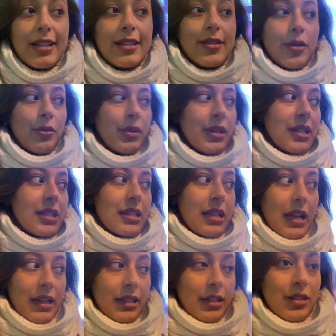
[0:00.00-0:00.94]
so we
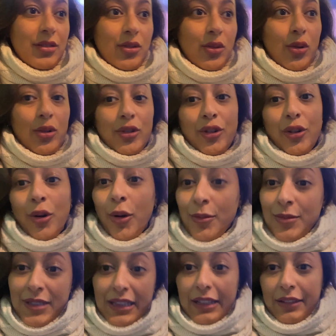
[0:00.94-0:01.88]
decided to order
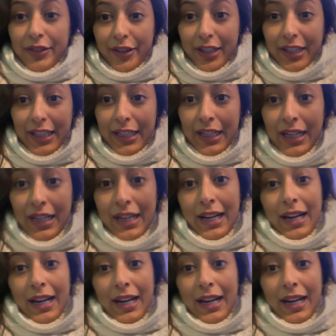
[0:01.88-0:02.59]
home delivery